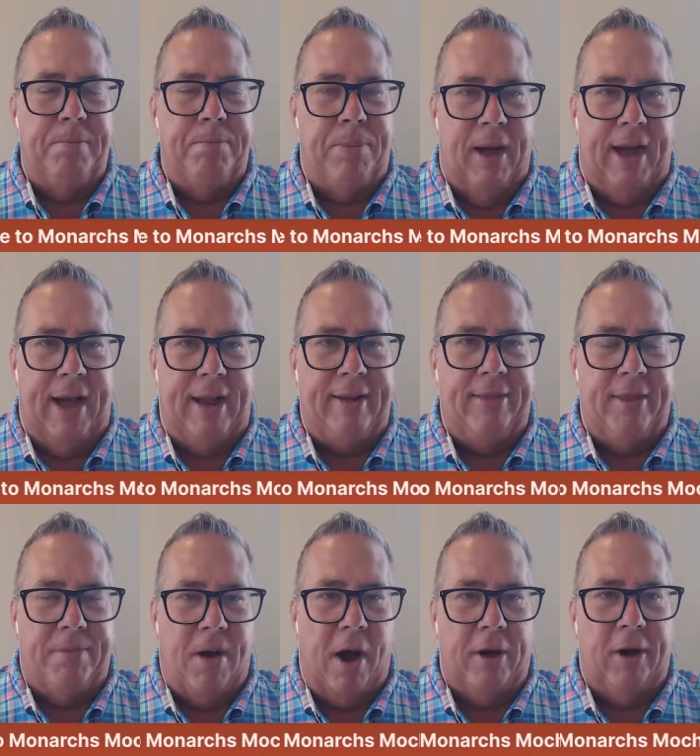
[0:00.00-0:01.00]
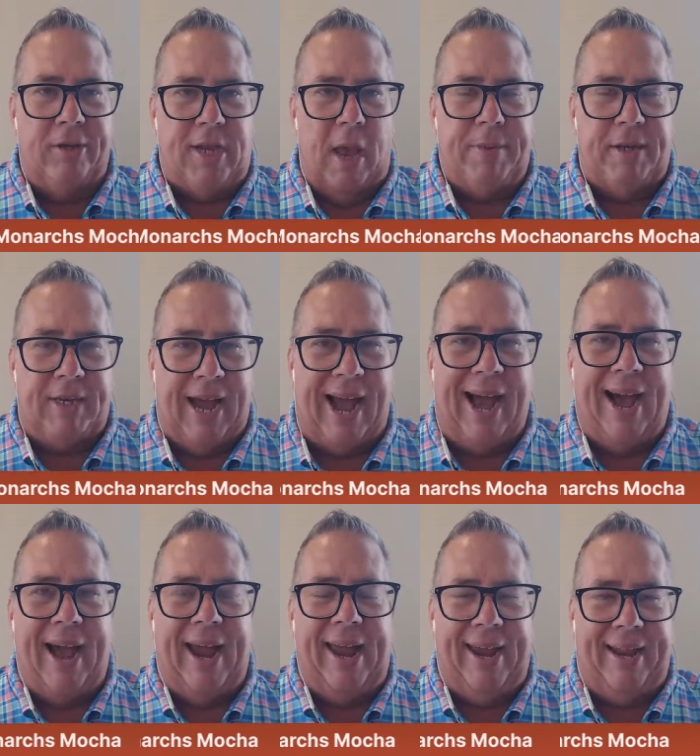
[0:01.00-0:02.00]
But the Monarchs have a
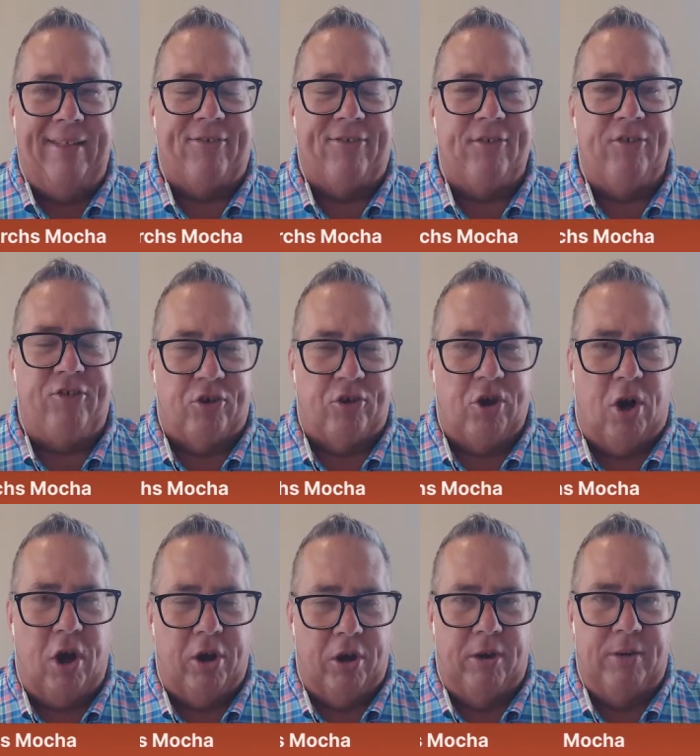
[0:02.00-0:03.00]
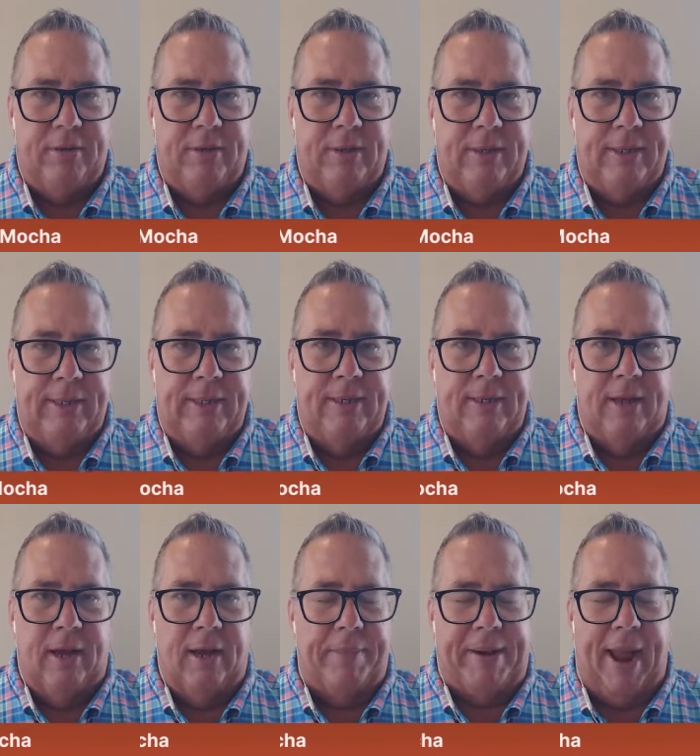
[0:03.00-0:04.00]
tie against Chicago.
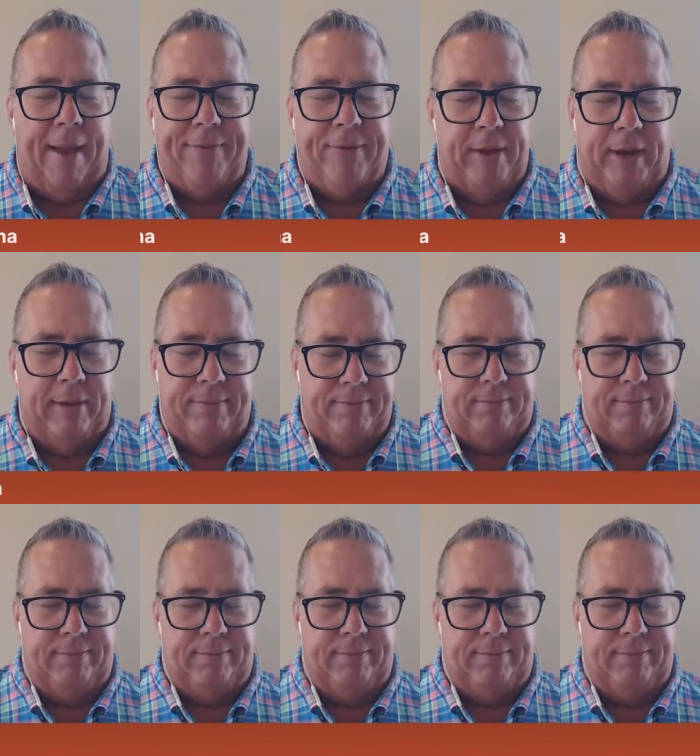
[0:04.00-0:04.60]
Tie.